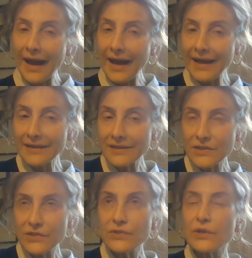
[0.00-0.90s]

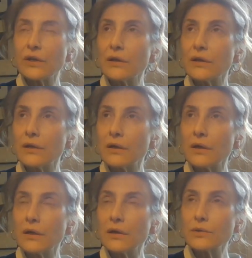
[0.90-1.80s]
And
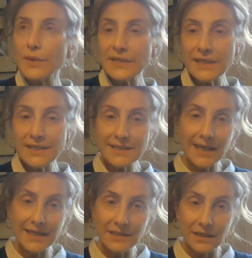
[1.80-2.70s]
20
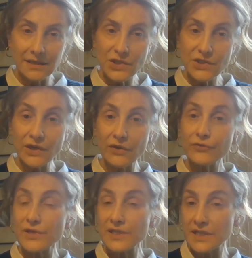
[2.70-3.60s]
years later, just
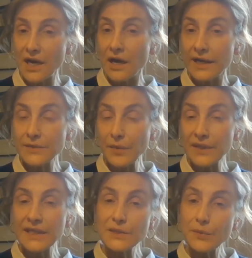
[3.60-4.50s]
after he'd died,
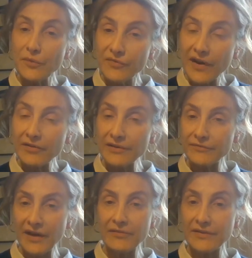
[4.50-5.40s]
when these were very,
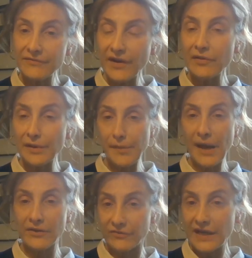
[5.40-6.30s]
very, very
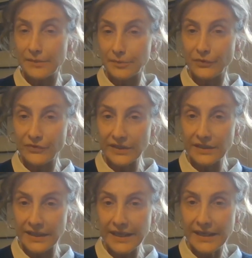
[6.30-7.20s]
valuable
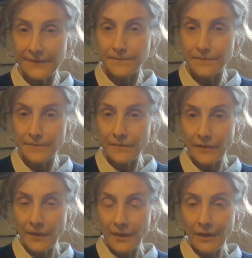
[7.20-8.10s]
suddenly,
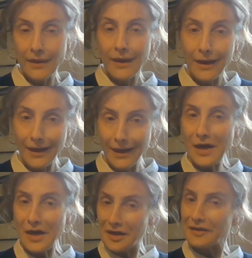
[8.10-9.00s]

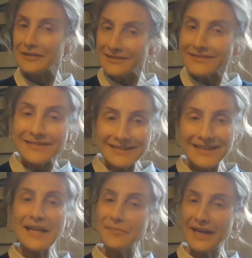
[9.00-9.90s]
then
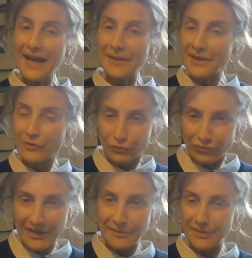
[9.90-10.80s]
it became
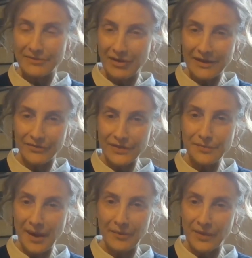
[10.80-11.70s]
incredibly
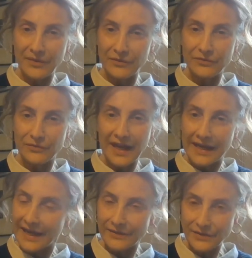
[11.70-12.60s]
relevant about whether
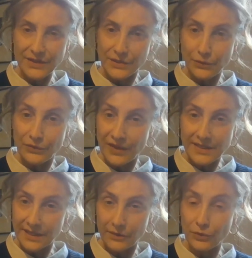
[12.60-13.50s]
that counted as
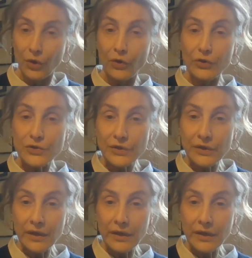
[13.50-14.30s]
authentic or not.